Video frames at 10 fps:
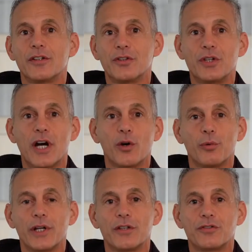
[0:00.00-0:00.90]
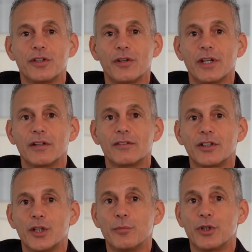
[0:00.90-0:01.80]
Zadara brings to the
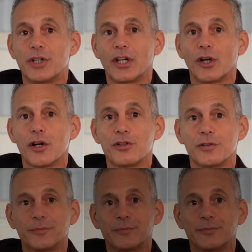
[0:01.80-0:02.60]
community at large.